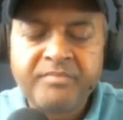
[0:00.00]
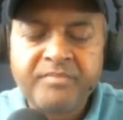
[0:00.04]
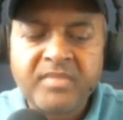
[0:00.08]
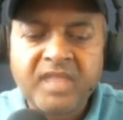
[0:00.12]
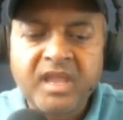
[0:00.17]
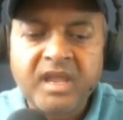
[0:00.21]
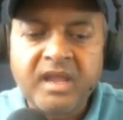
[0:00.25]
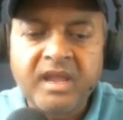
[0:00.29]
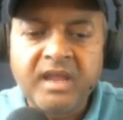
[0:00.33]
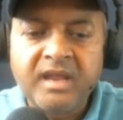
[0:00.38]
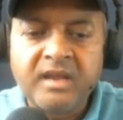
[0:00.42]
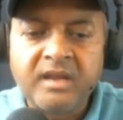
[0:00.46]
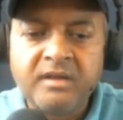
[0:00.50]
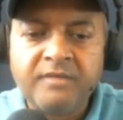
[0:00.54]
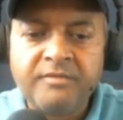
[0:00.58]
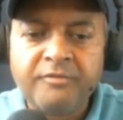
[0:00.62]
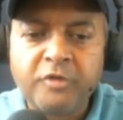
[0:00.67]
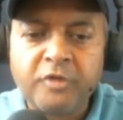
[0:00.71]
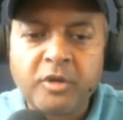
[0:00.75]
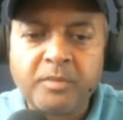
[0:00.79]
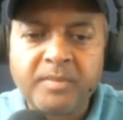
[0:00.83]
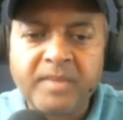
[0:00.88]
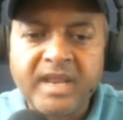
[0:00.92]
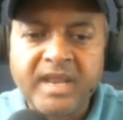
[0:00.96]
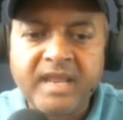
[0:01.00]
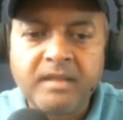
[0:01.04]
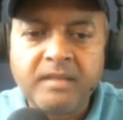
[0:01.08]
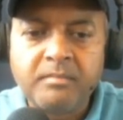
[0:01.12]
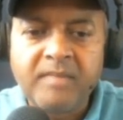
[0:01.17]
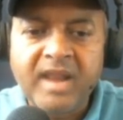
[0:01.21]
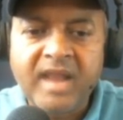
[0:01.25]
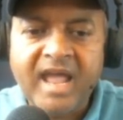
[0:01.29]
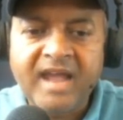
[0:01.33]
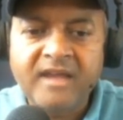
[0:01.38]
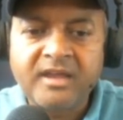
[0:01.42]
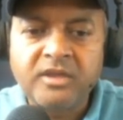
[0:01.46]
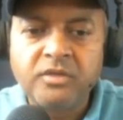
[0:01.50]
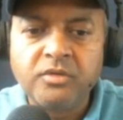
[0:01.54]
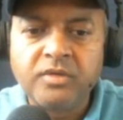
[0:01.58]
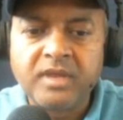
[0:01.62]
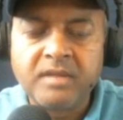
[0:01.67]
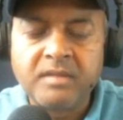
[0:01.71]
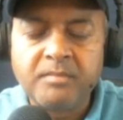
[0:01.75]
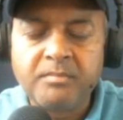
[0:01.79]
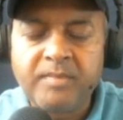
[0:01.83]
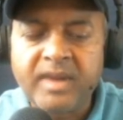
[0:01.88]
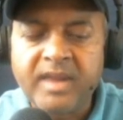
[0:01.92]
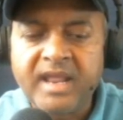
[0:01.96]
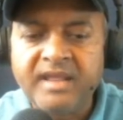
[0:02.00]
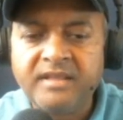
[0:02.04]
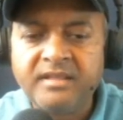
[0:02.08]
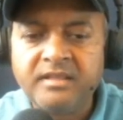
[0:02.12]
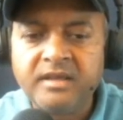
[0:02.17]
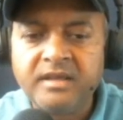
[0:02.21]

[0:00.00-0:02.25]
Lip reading: And if you're playing black, you can play